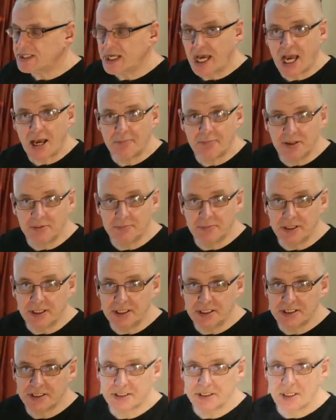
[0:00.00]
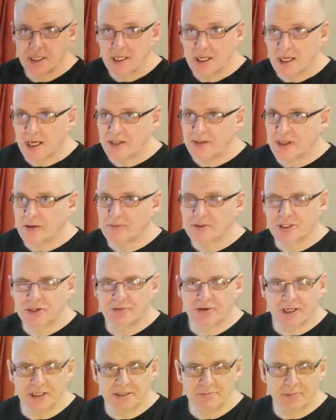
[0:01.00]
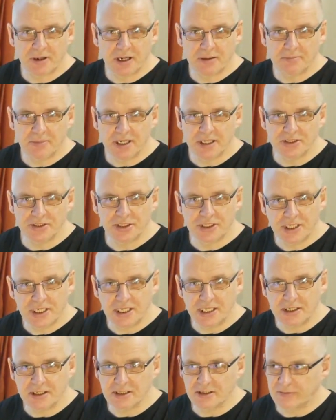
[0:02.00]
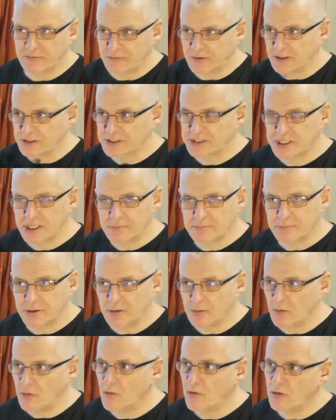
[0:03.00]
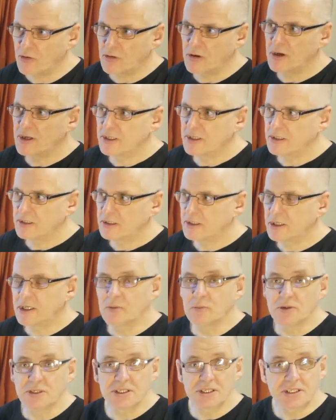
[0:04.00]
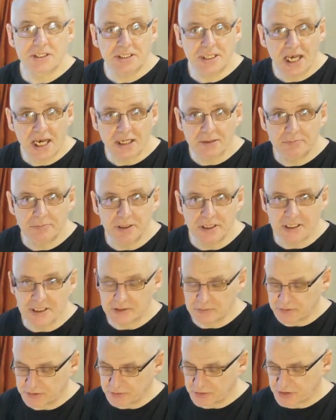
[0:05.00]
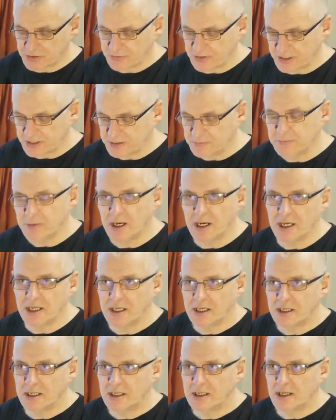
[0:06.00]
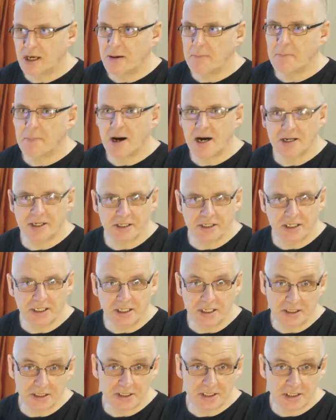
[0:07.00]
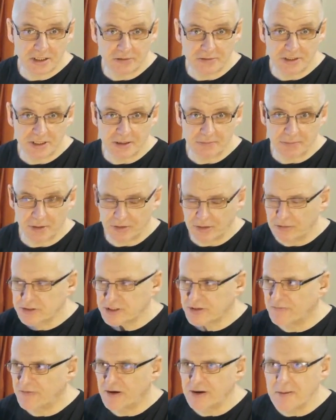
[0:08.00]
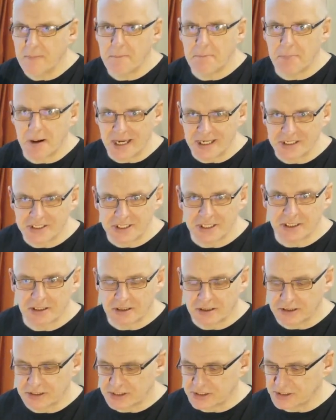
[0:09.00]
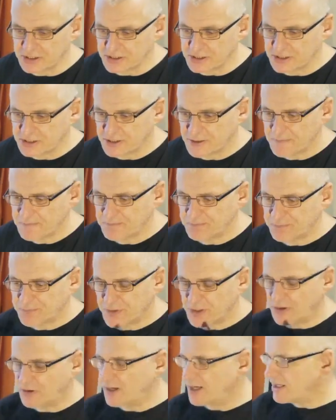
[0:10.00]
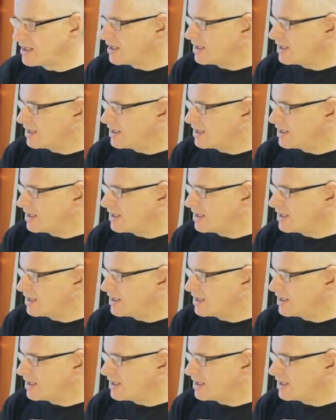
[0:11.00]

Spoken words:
a happy piece and that was created by a major key in a fast tempo, or it was a sad piece which was created by a minor key in a slow tempo. Those are very basic answers. All right,